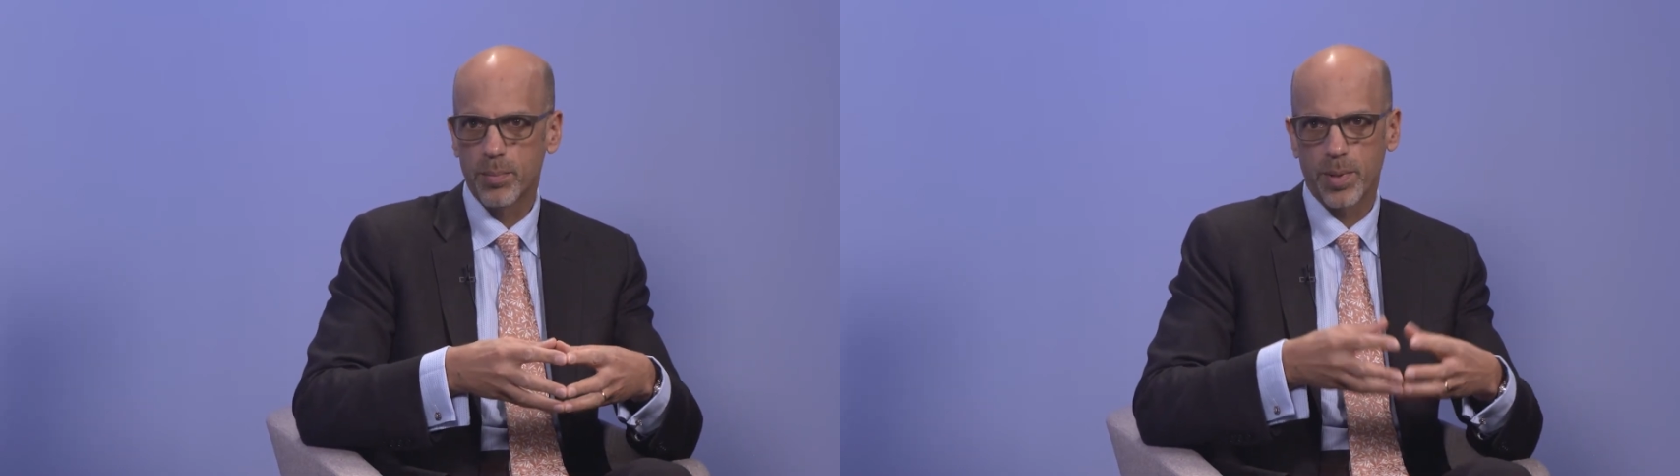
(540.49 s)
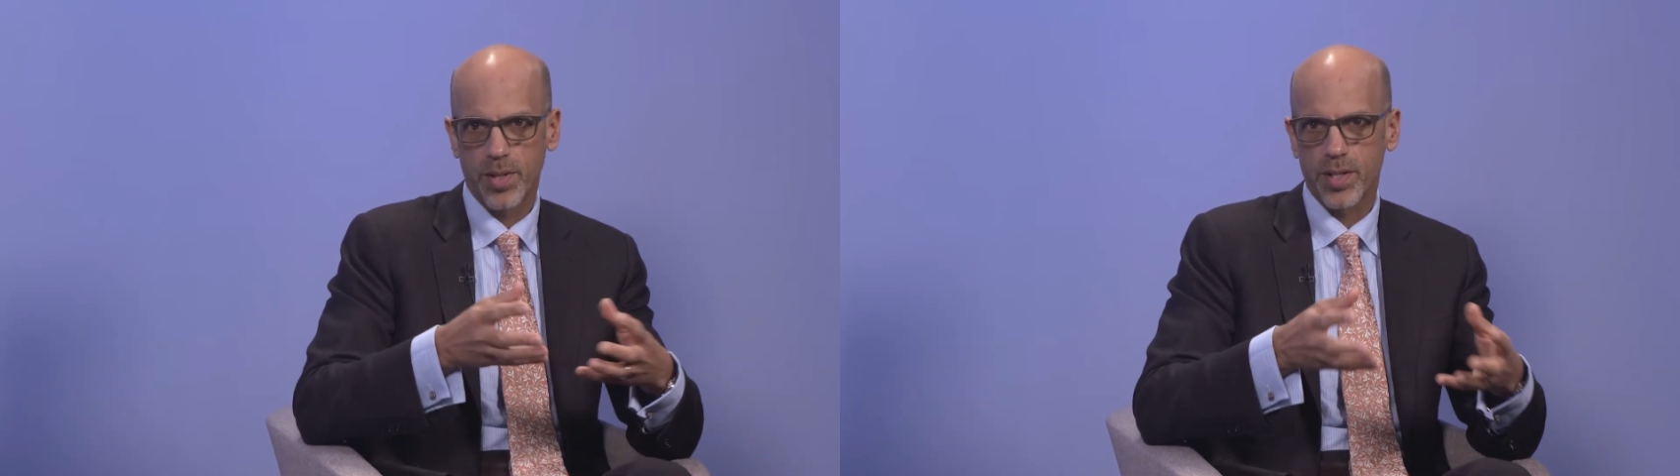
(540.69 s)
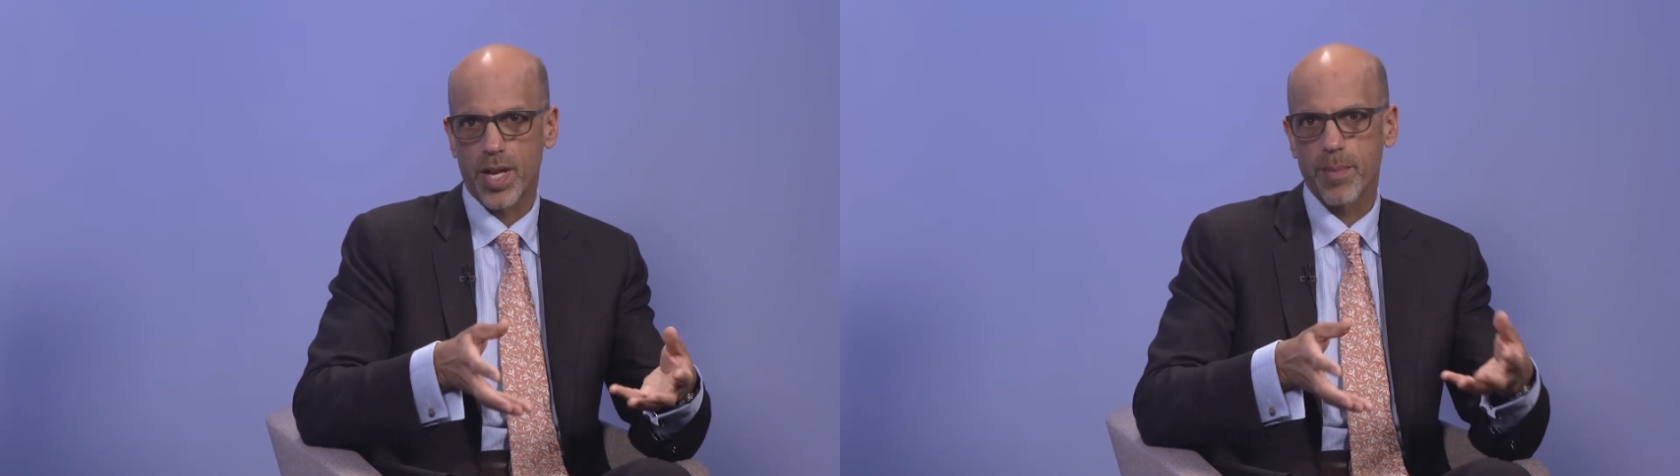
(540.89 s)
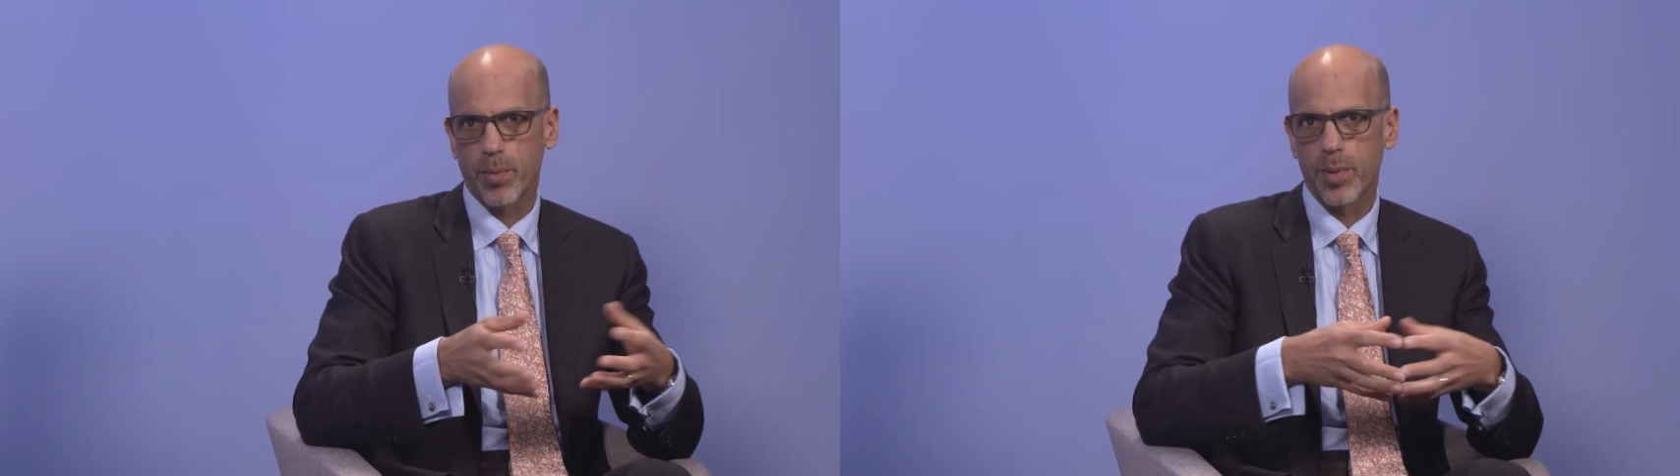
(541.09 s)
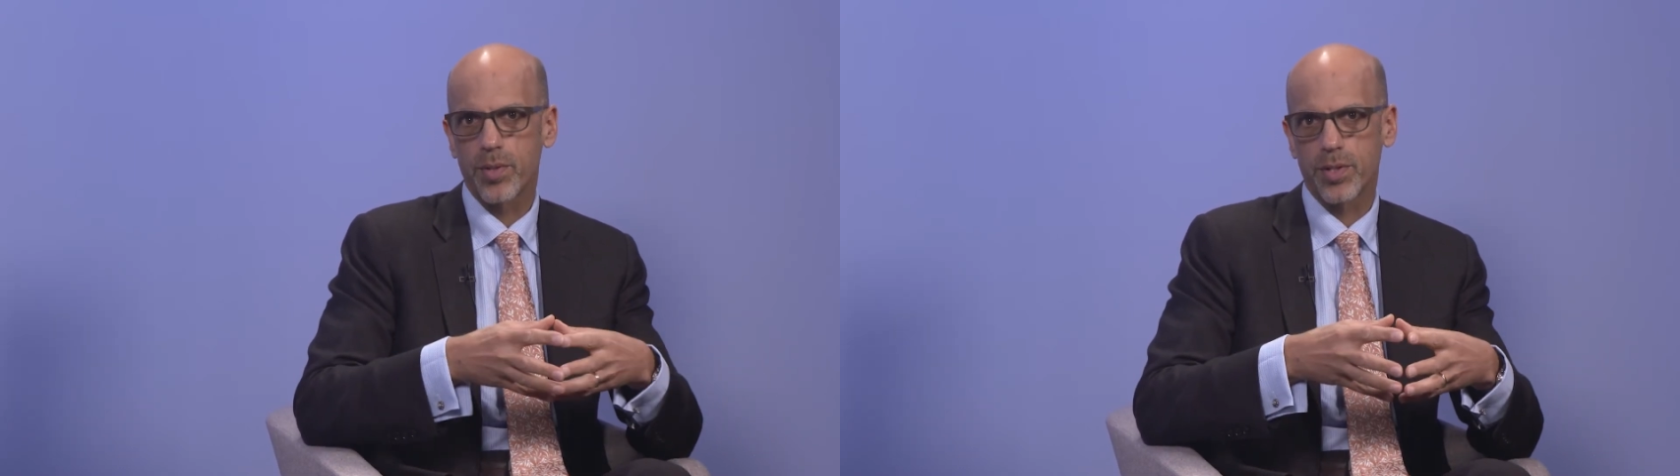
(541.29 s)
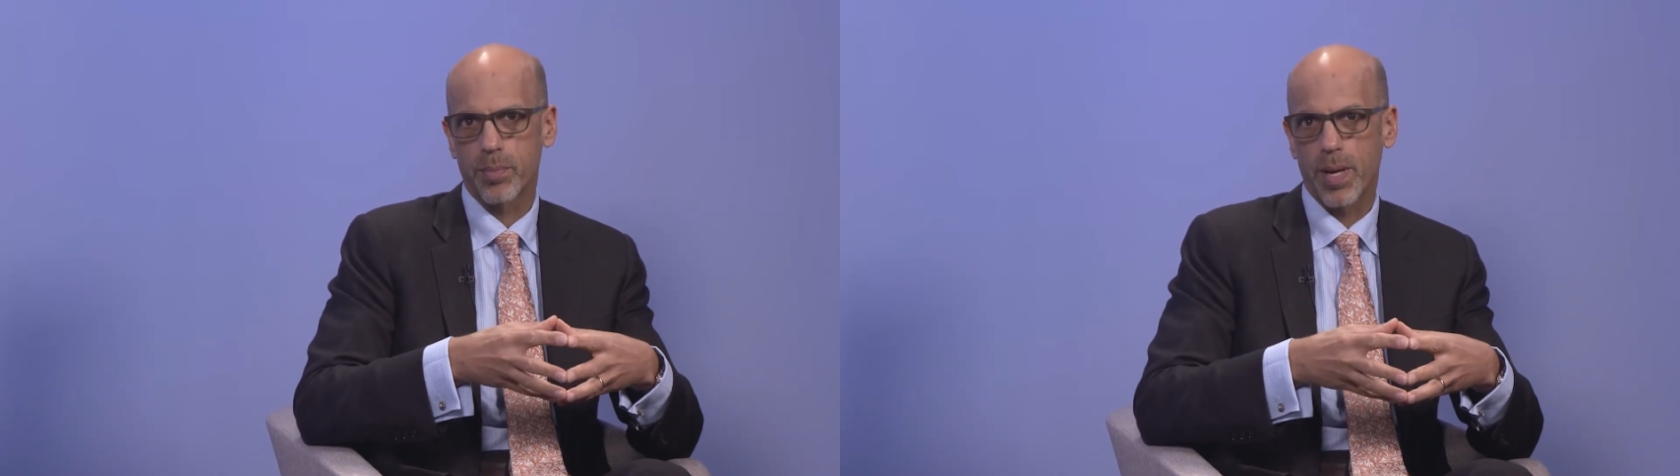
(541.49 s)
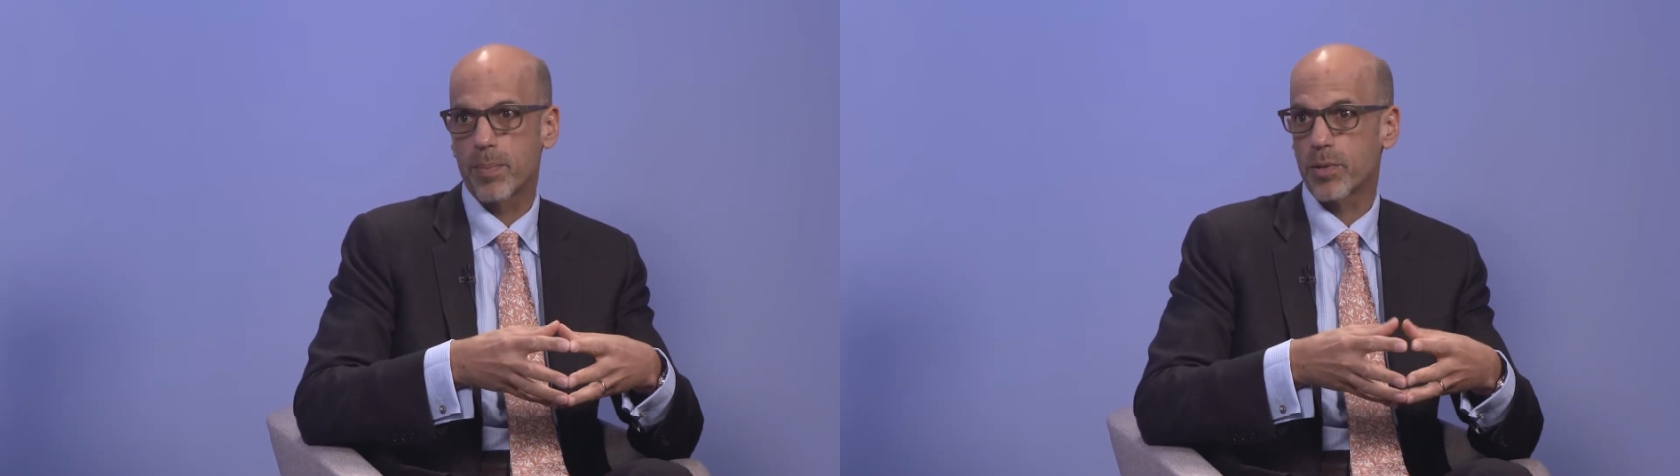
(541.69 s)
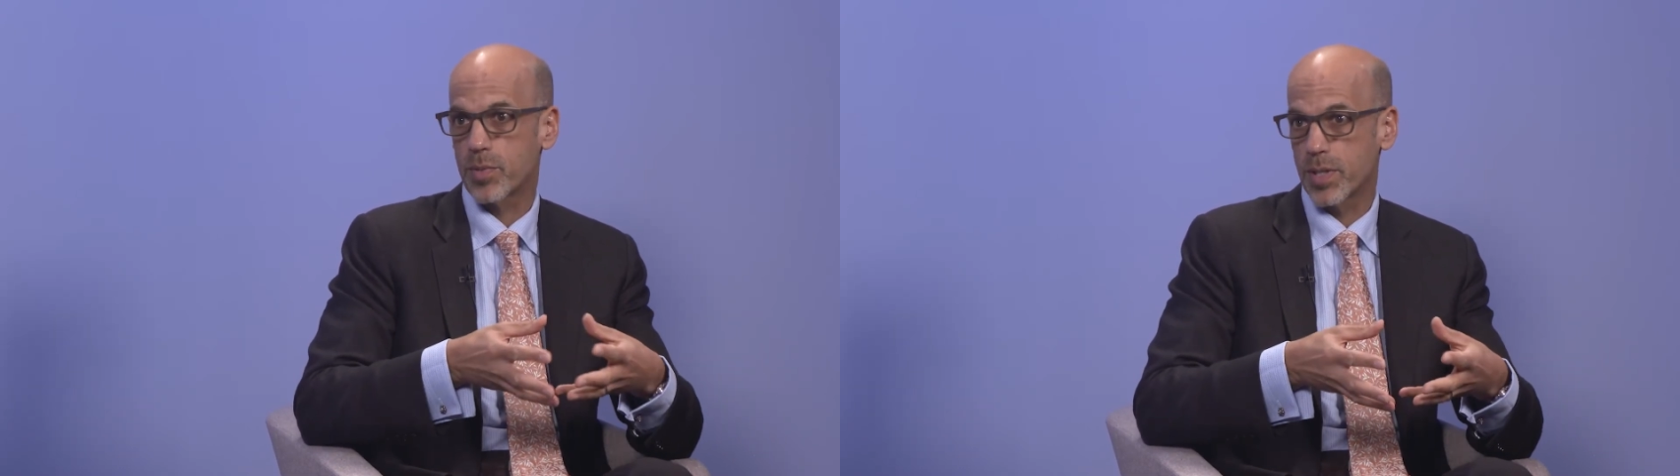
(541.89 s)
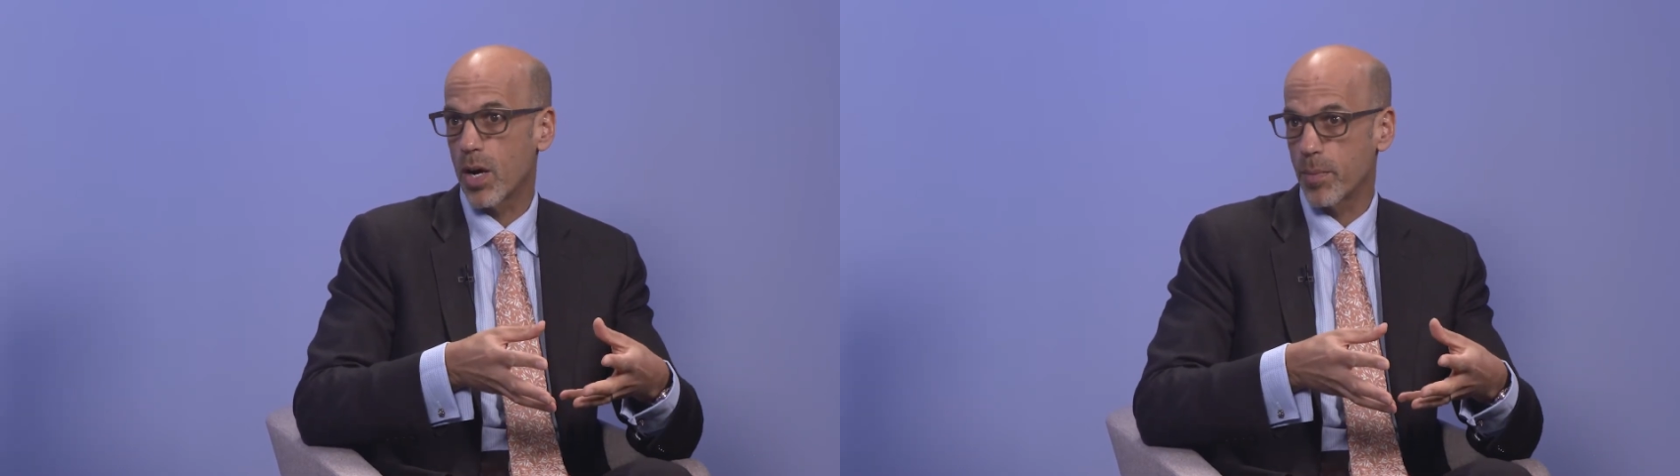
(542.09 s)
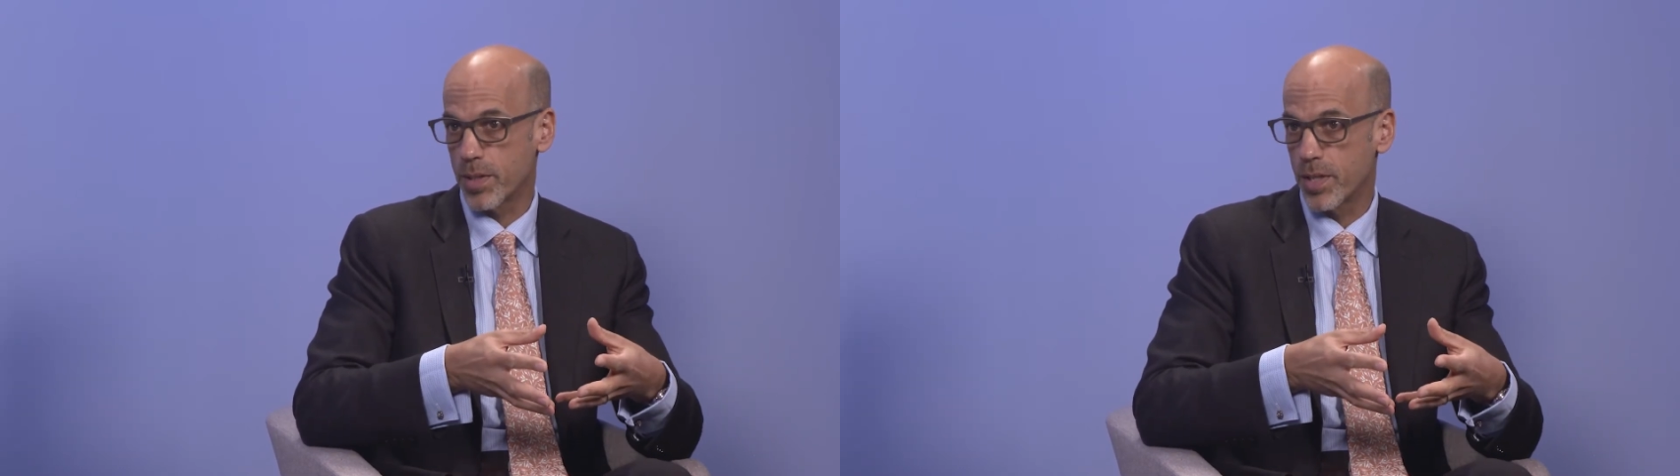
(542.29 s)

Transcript: but the example we use in the paper is retirement